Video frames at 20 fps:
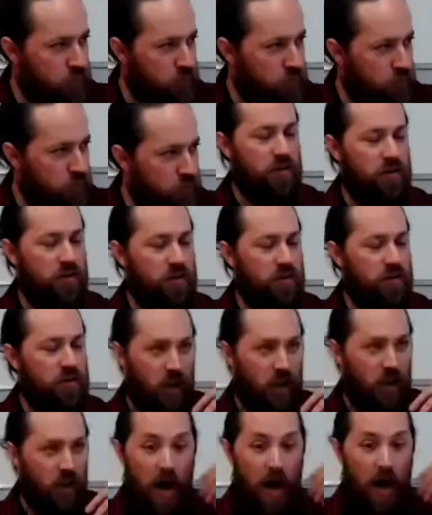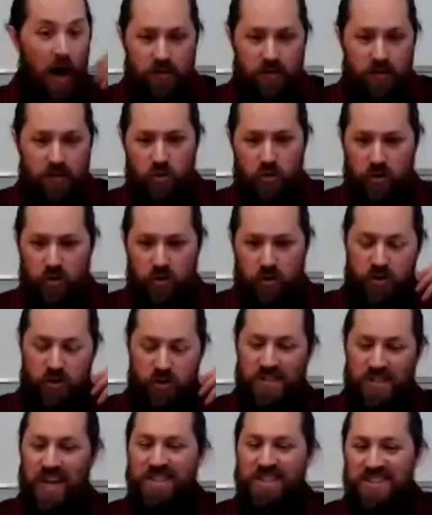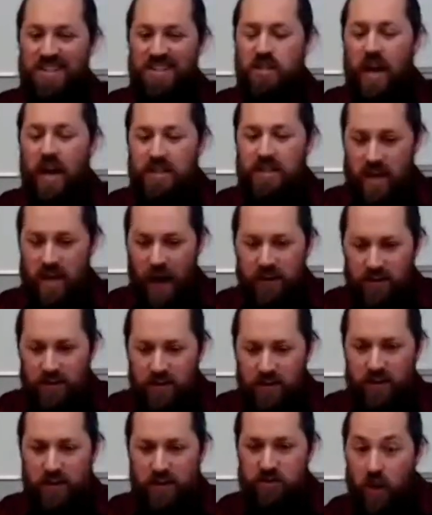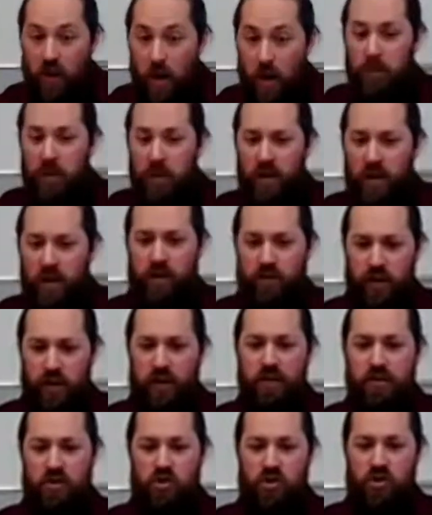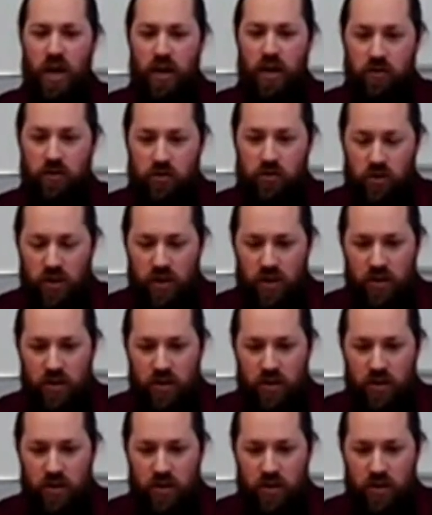the, the, the eyes or the, you know, the senses attest that some things change.